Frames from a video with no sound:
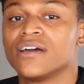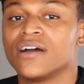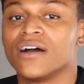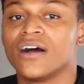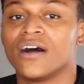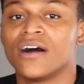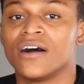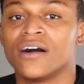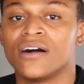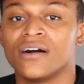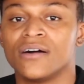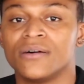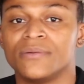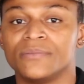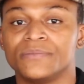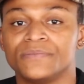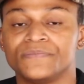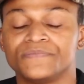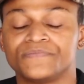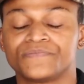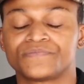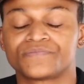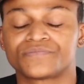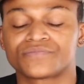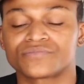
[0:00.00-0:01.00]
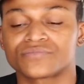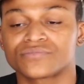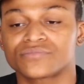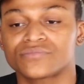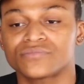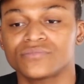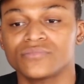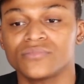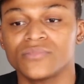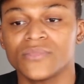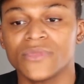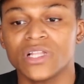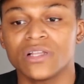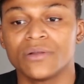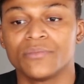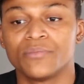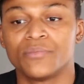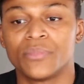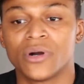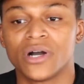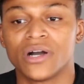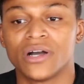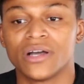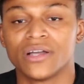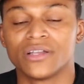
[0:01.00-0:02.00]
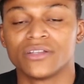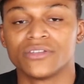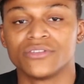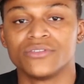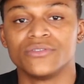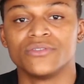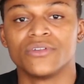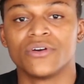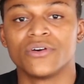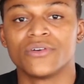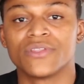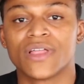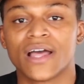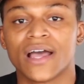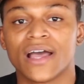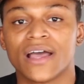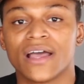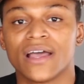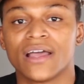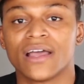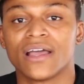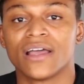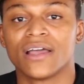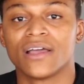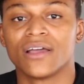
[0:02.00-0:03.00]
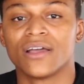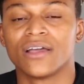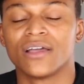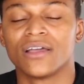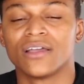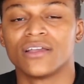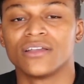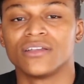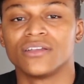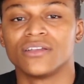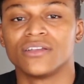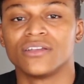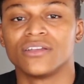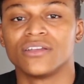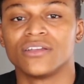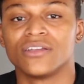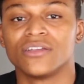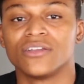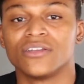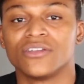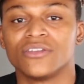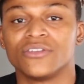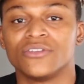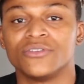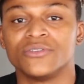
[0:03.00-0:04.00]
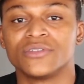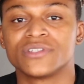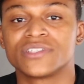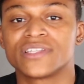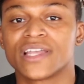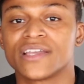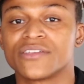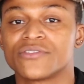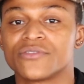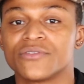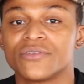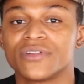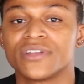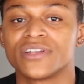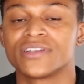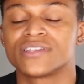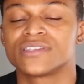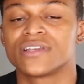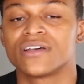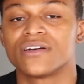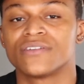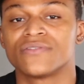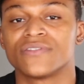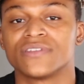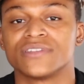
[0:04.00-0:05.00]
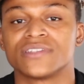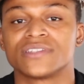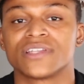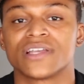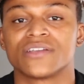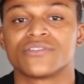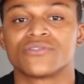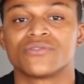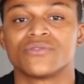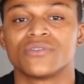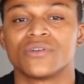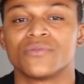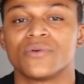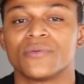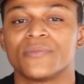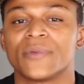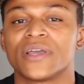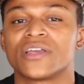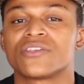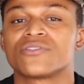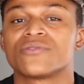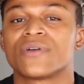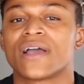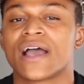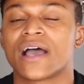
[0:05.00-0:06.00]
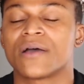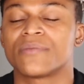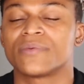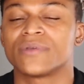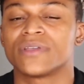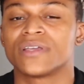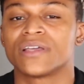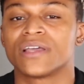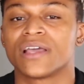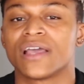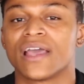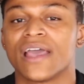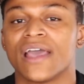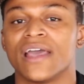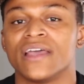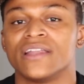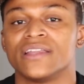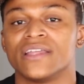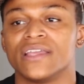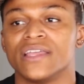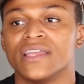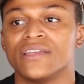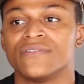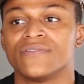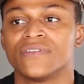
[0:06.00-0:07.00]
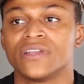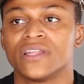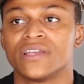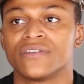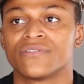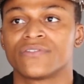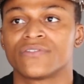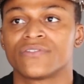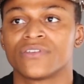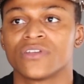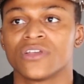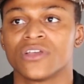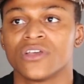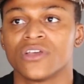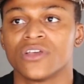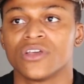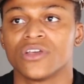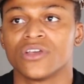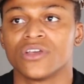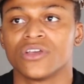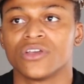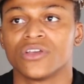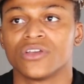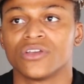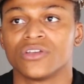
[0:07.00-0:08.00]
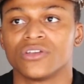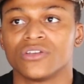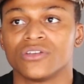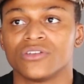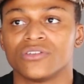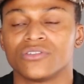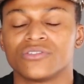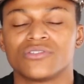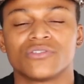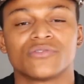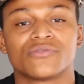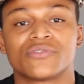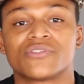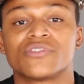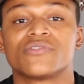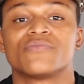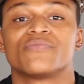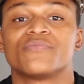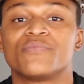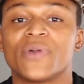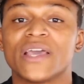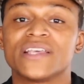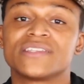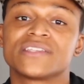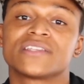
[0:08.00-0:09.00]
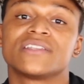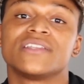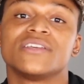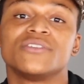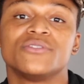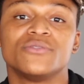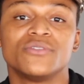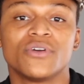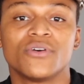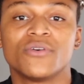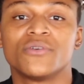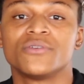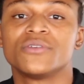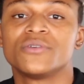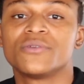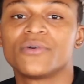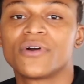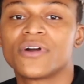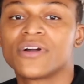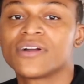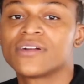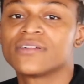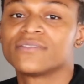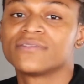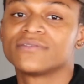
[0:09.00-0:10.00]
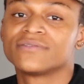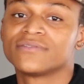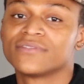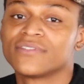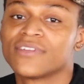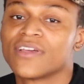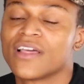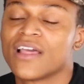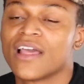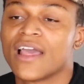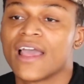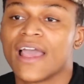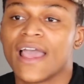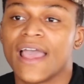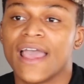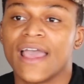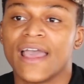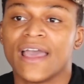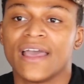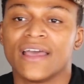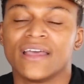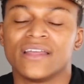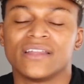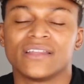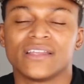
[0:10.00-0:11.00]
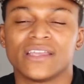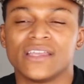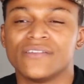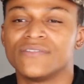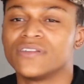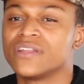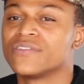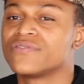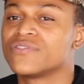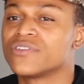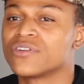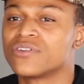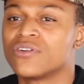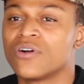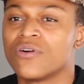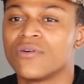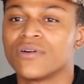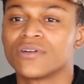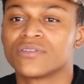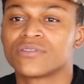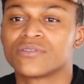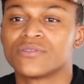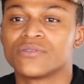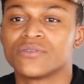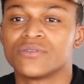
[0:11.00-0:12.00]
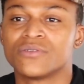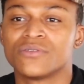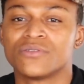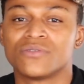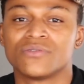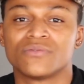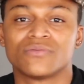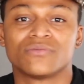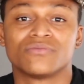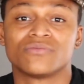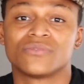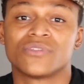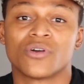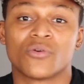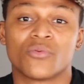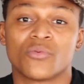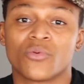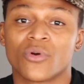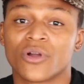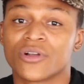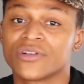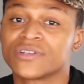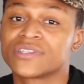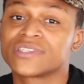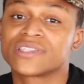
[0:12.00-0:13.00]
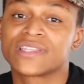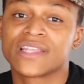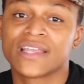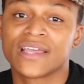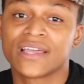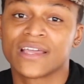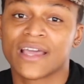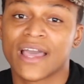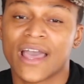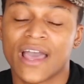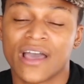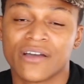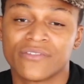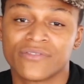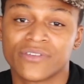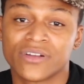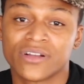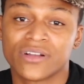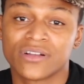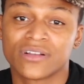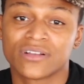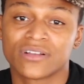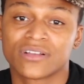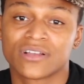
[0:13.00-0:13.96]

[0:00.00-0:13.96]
But you know that you stay true to yourself and stay true to what makes you happy. And even if, basically you know who you are, and even if you're going through the worst thing ever,